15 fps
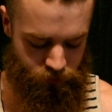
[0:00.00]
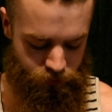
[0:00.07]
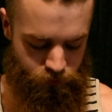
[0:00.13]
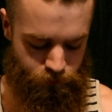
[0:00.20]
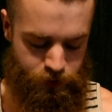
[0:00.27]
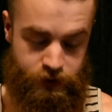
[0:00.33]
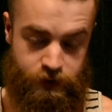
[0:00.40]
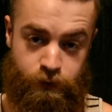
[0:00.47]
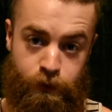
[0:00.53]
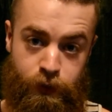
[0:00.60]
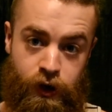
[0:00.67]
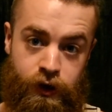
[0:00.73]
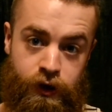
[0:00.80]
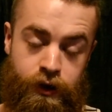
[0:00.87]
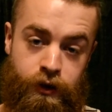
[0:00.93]
a piece of
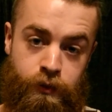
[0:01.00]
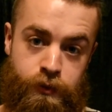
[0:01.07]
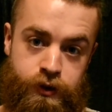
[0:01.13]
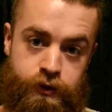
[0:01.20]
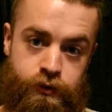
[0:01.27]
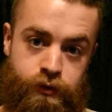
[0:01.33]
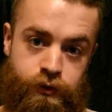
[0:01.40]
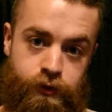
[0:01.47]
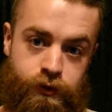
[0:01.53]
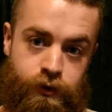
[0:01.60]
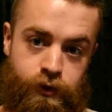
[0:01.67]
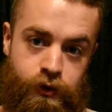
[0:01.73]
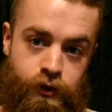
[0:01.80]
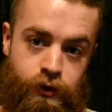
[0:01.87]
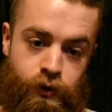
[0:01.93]
bark in the middle
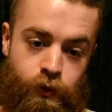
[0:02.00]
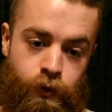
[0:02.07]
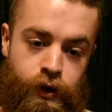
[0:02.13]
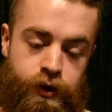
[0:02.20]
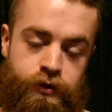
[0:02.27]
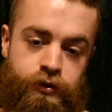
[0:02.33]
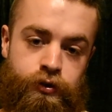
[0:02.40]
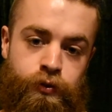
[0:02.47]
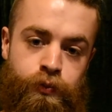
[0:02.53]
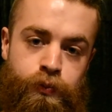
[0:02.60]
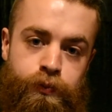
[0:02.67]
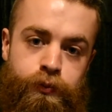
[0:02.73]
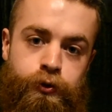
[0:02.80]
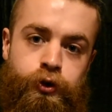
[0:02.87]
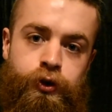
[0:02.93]
where the two
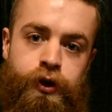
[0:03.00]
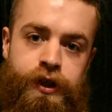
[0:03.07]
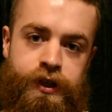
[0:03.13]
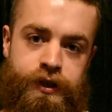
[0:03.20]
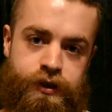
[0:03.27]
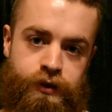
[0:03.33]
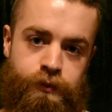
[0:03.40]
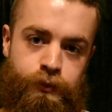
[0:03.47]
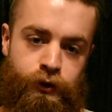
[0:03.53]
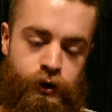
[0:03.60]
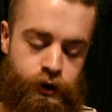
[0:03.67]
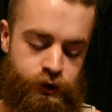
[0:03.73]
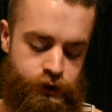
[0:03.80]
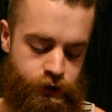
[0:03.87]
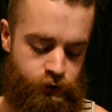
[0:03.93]
trees had
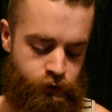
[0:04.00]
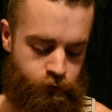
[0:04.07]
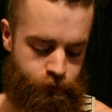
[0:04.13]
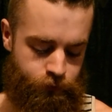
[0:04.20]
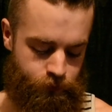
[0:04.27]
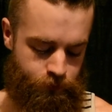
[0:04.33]
branched off,